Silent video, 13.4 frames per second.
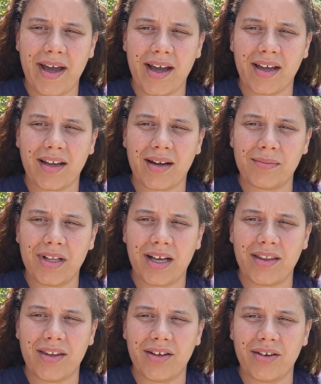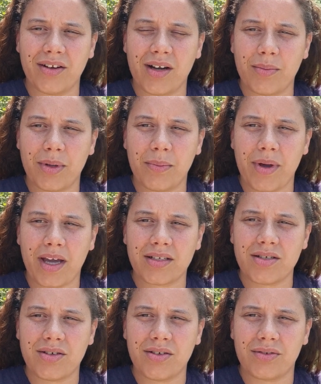to be back, and I'm glad that you're coming
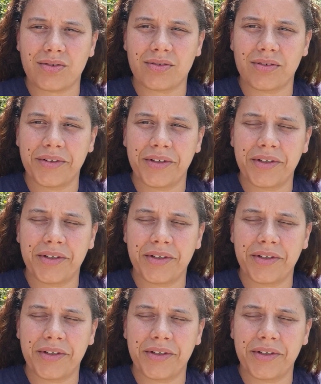back too.